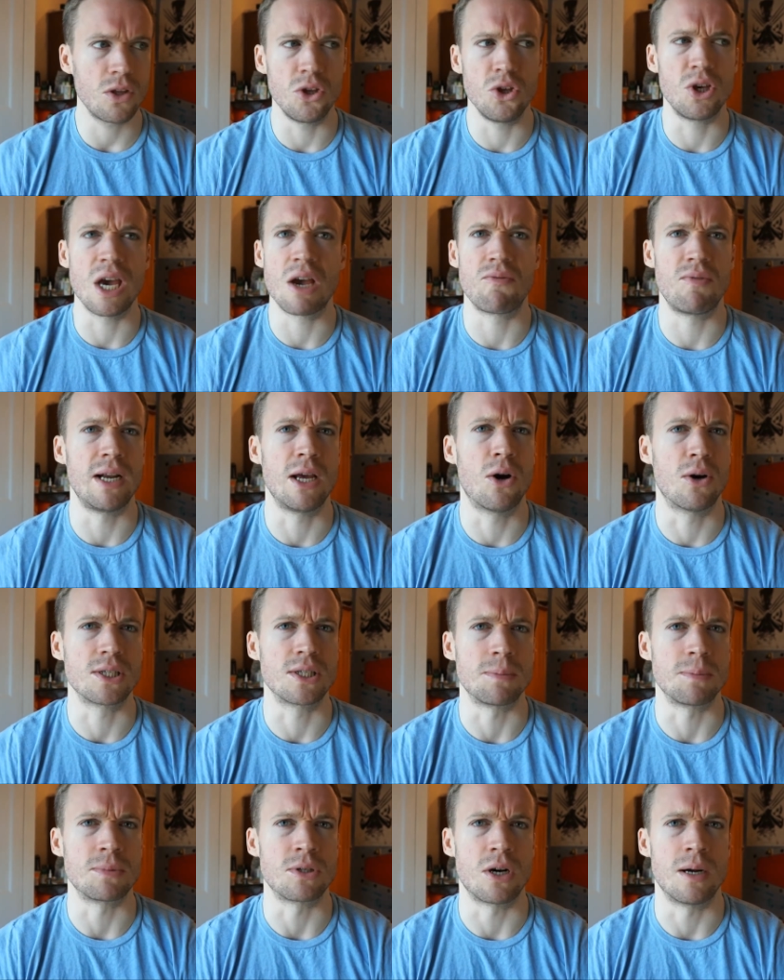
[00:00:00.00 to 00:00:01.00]
you get really hot
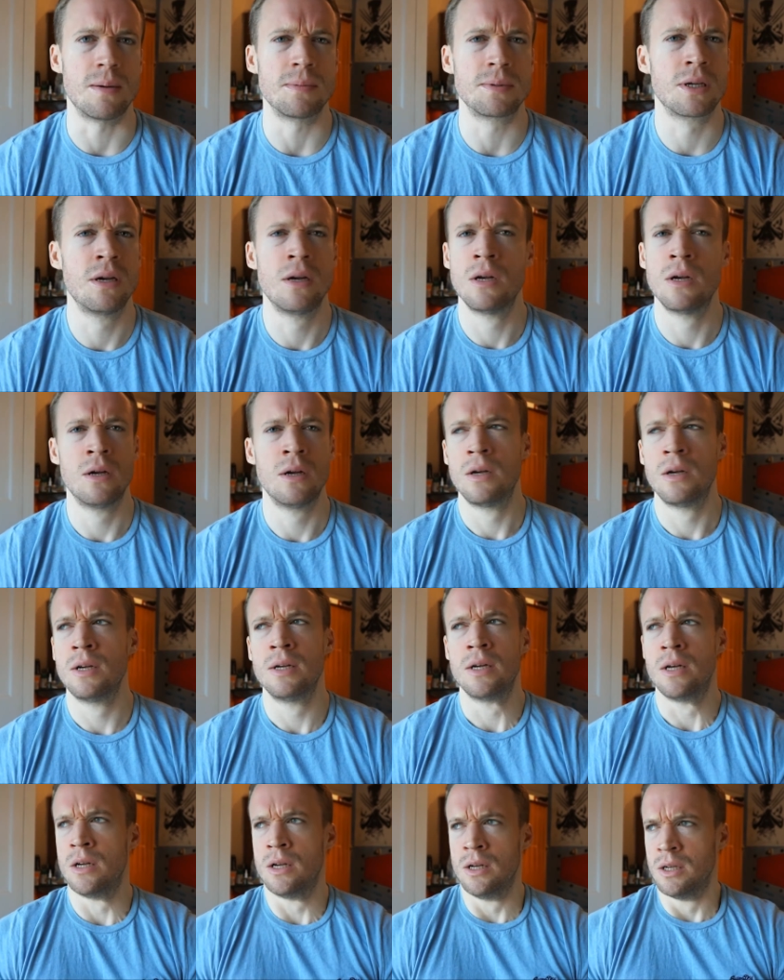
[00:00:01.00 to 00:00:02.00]
sometimes.
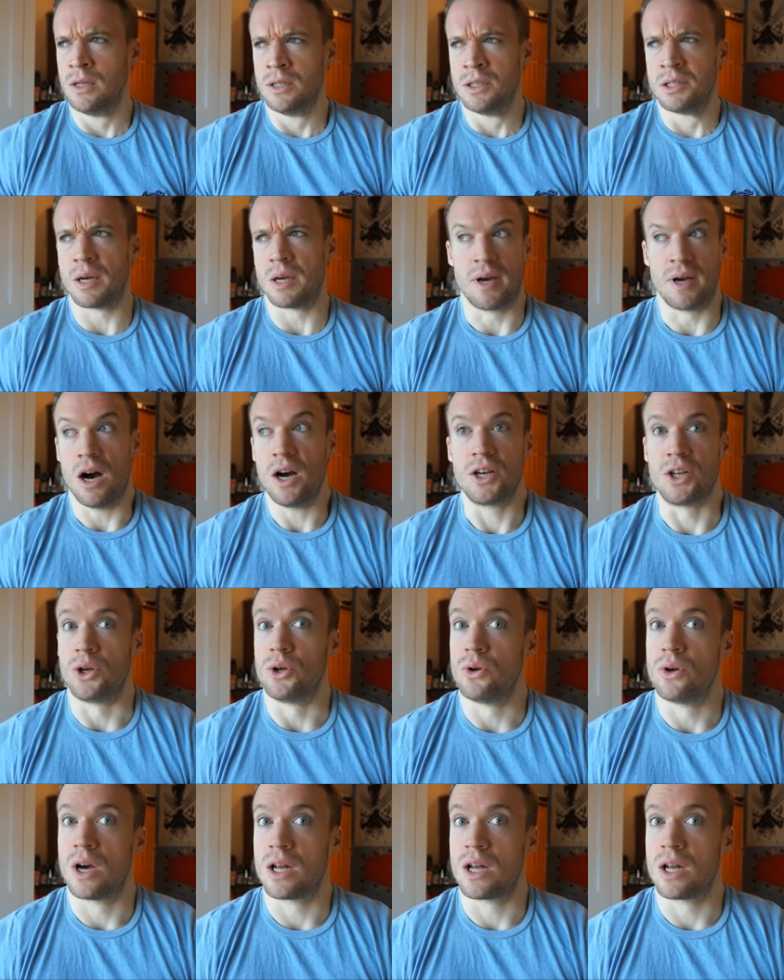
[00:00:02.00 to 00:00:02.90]
So I mean, I do,